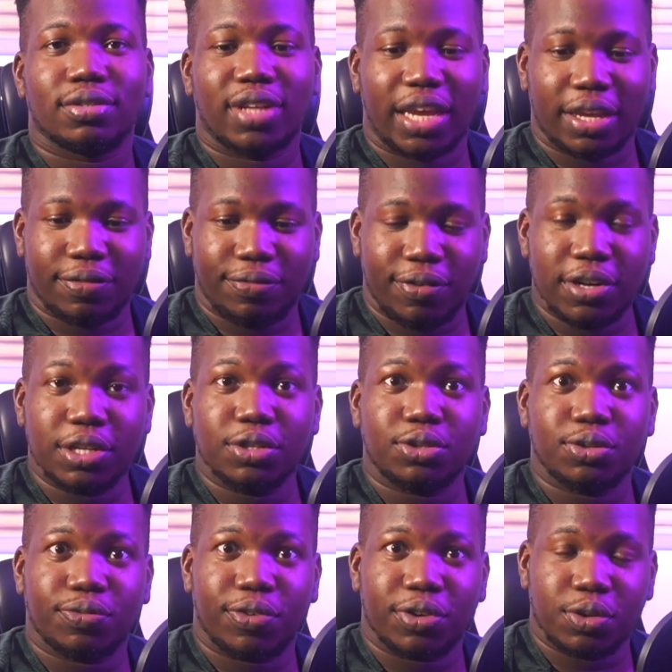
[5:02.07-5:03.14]
like funding
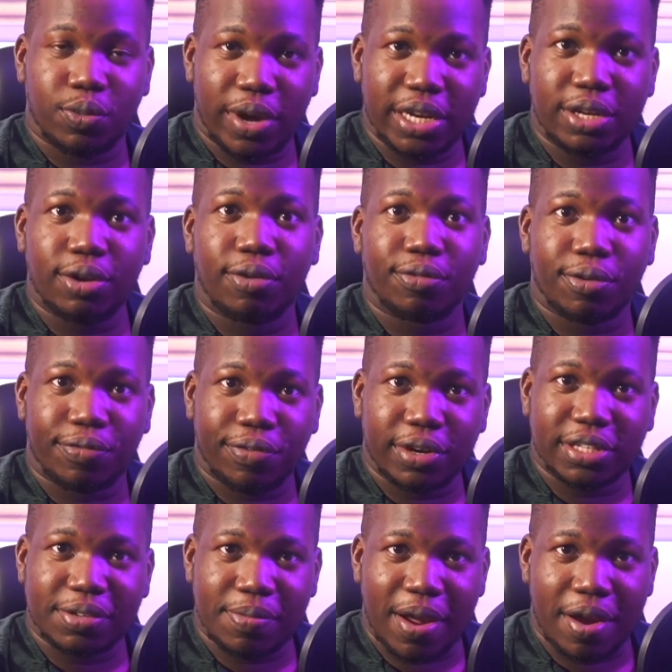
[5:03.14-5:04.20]
for the wedding of your
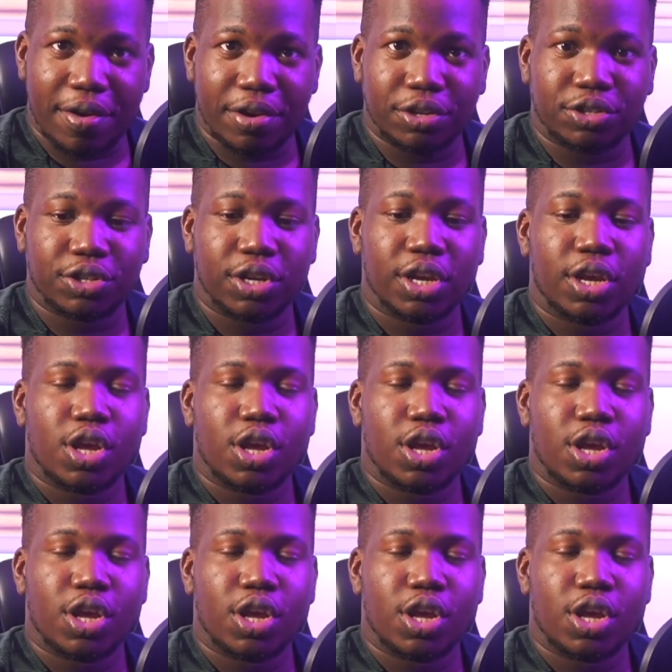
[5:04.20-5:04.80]
first marriage.